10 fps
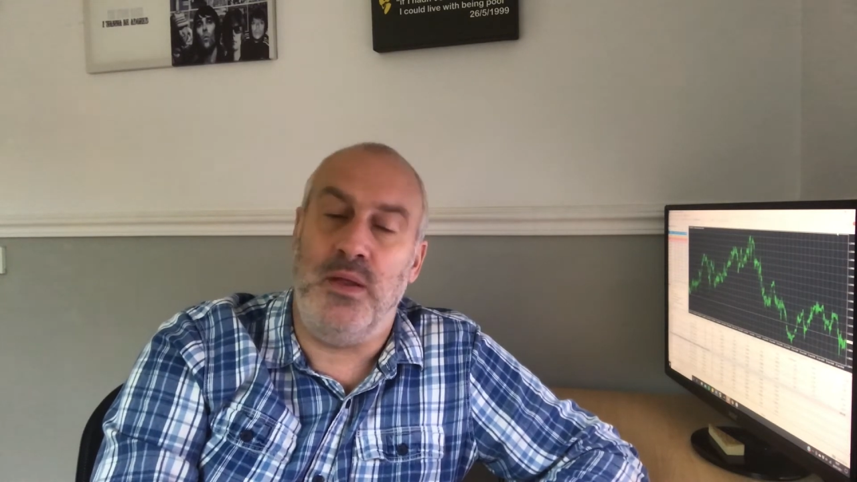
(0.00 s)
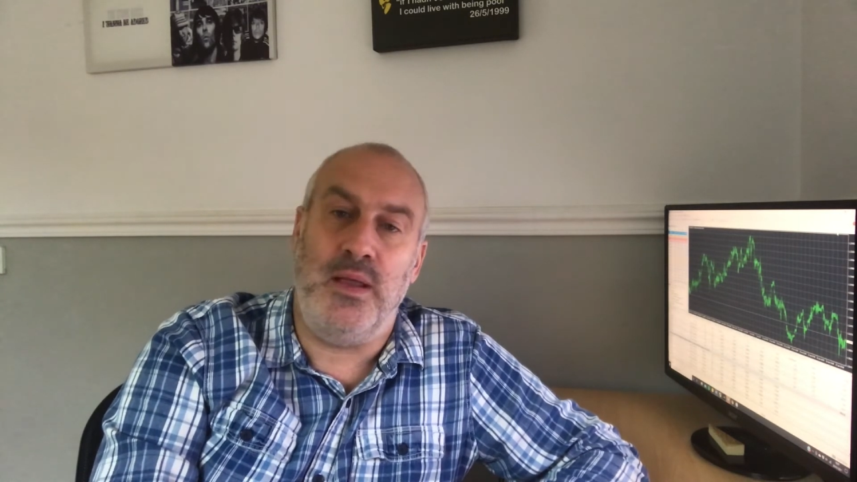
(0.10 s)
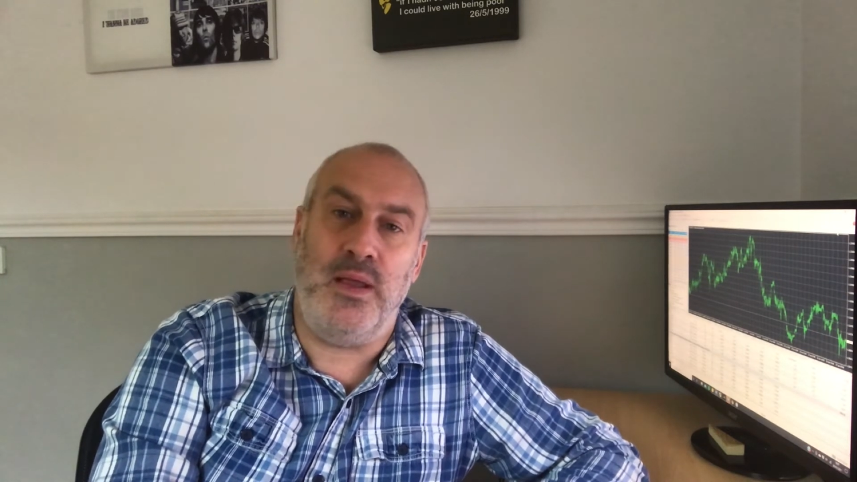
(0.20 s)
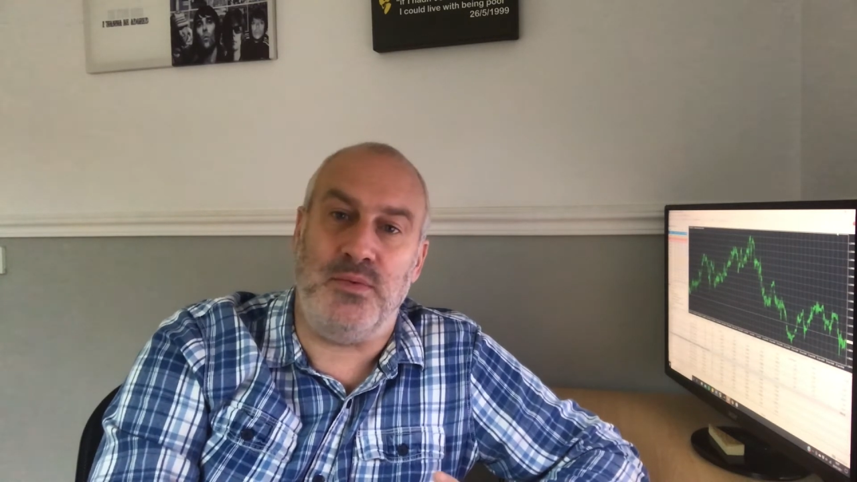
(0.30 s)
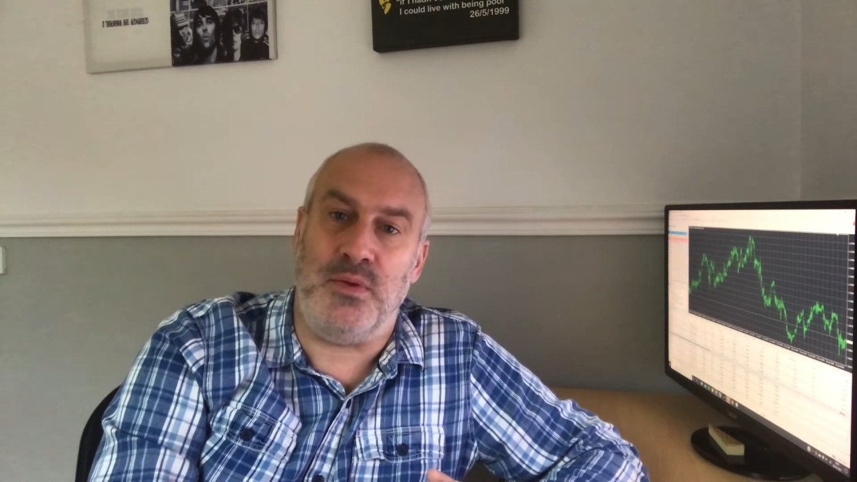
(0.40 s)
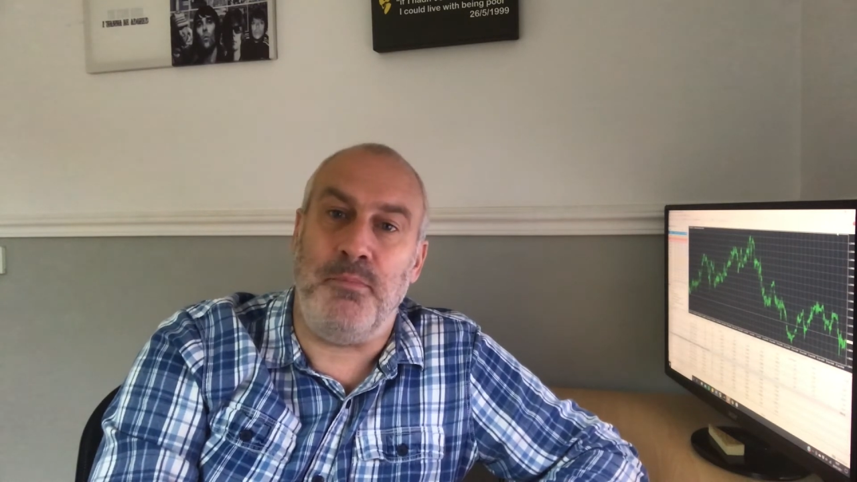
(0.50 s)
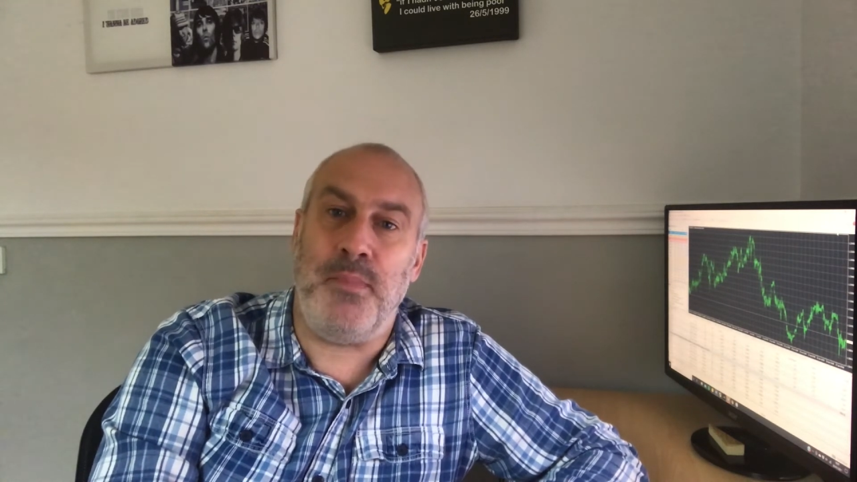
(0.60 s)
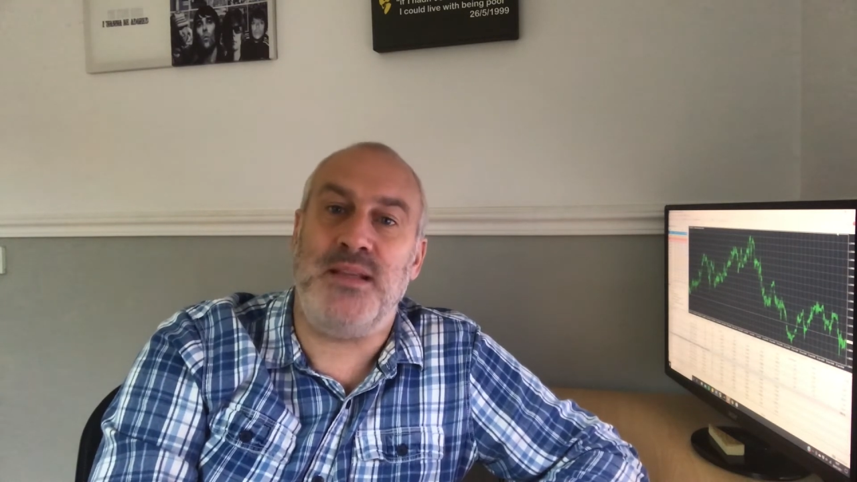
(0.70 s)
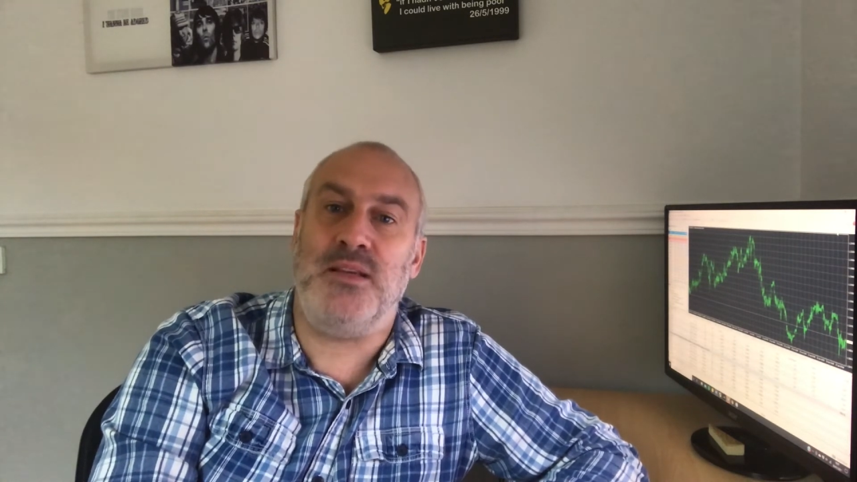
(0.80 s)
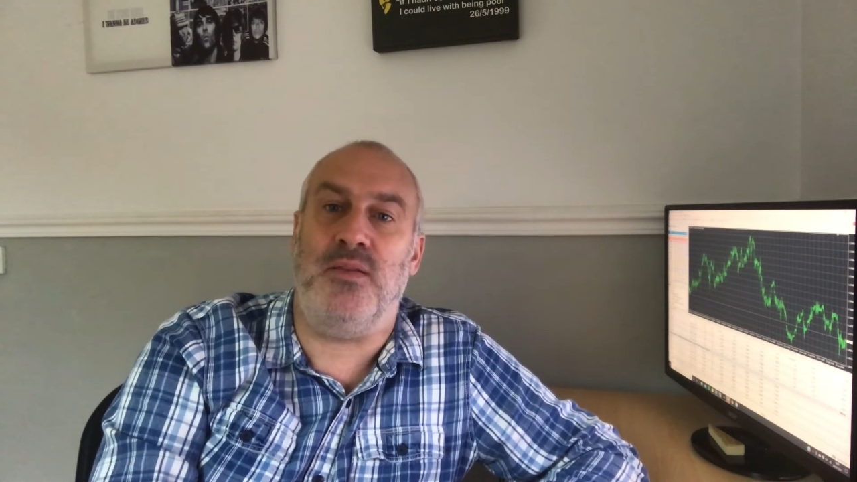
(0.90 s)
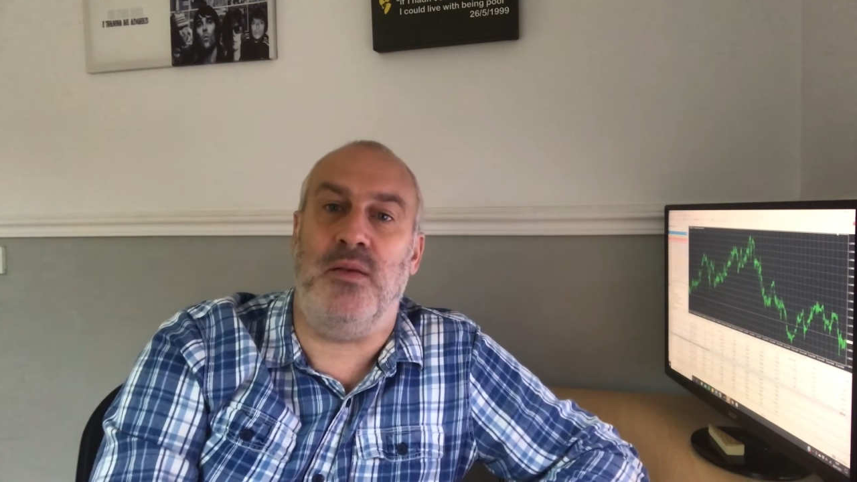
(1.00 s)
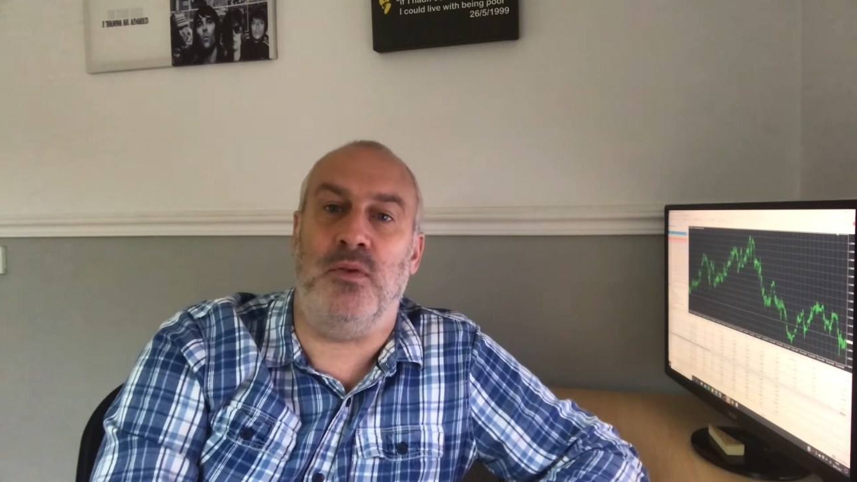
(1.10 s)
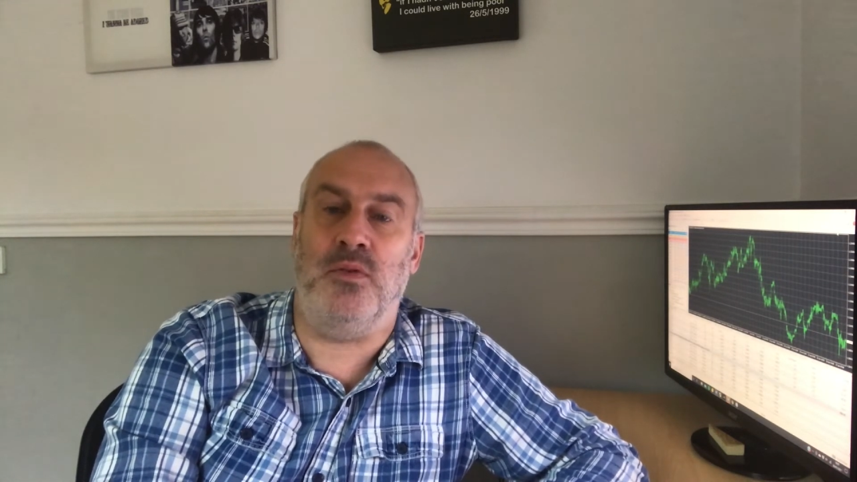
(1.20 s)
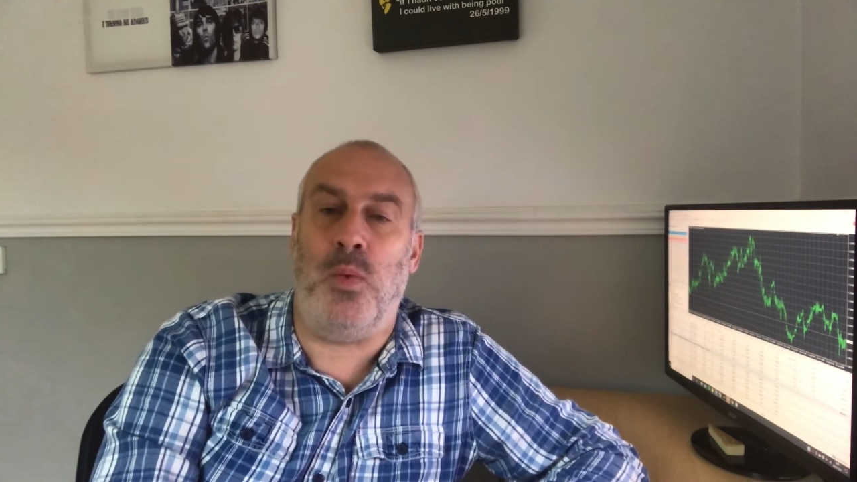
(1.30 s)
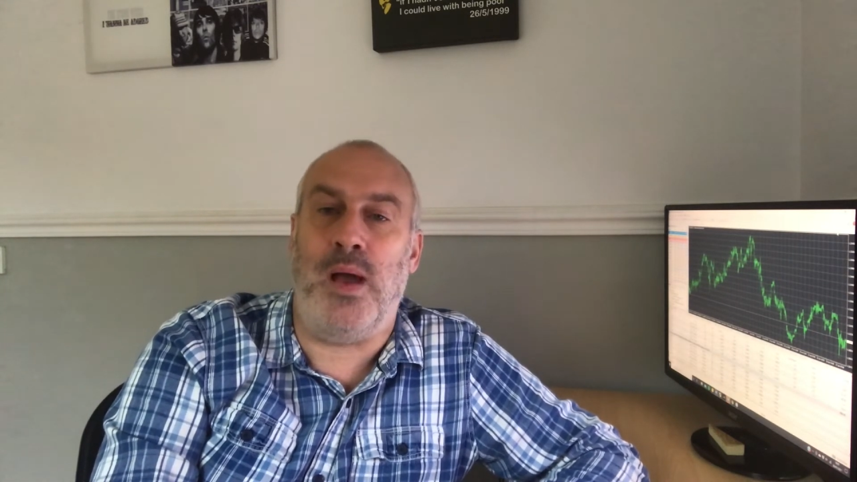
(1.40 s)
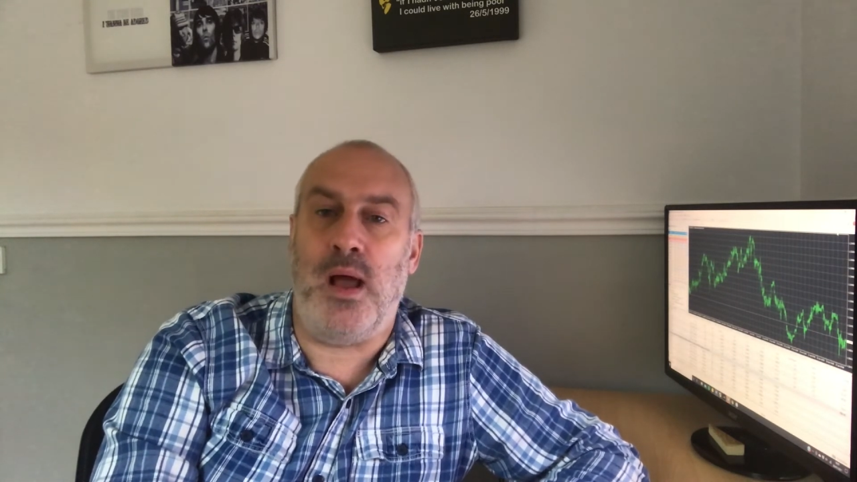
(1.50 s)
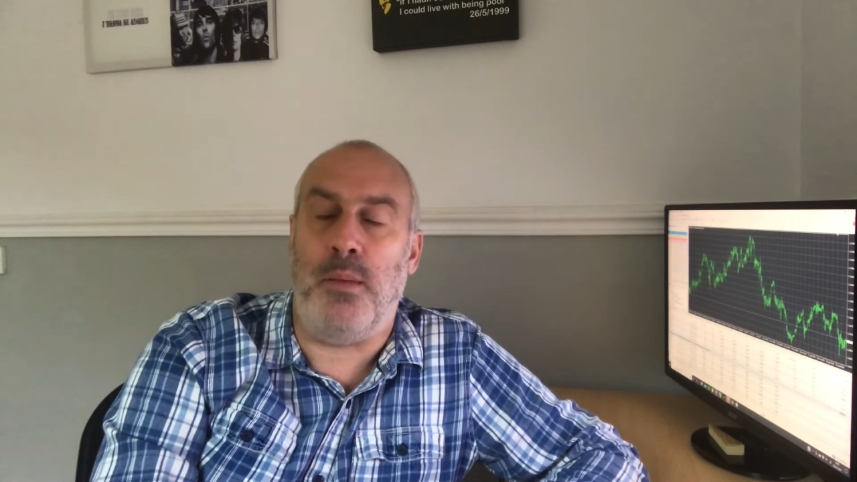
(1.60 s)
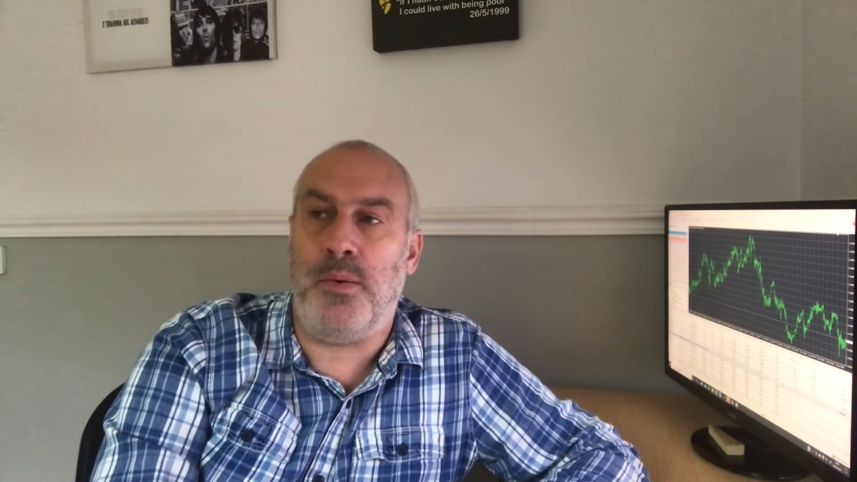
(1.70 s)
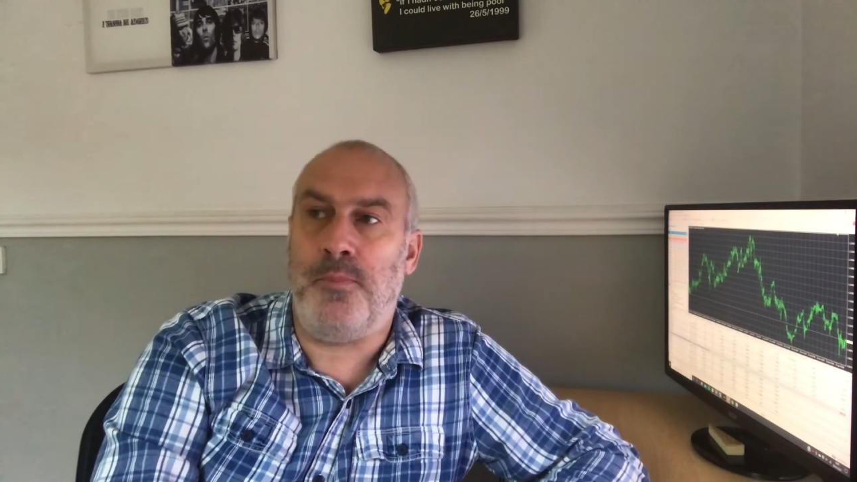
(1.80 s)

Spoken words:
It was a massive level on the way up.